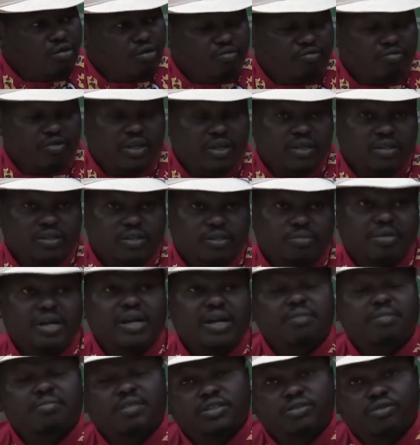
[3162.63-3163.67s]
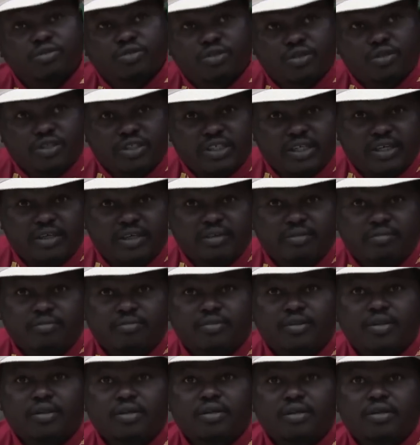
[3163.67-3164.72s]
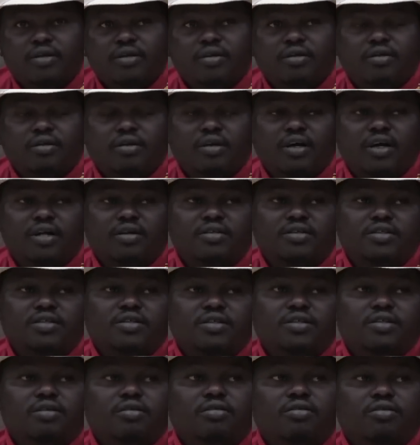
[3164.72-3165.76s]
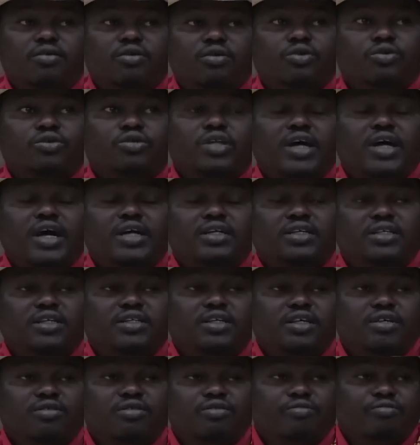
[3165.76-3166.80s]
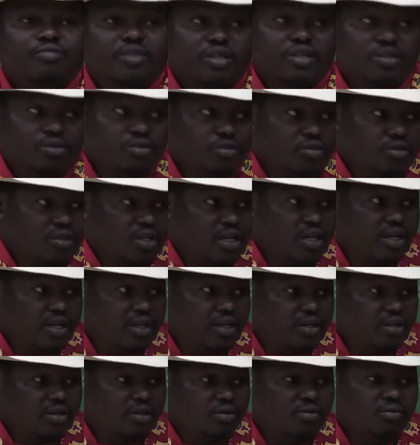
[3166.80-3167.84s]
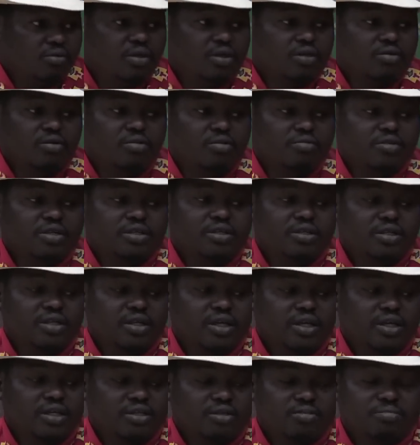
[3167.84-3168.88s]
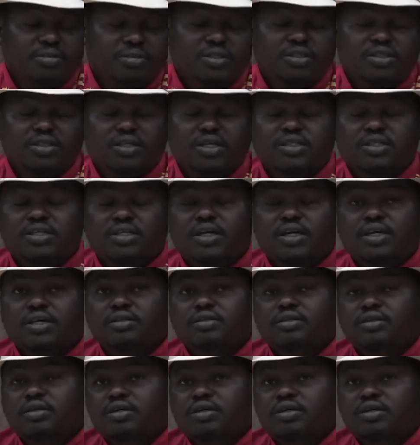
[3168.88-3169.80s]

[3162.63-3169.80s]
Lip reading: conference. But I must also say that those addicted to fake news, like what Comrade the Acting PC said,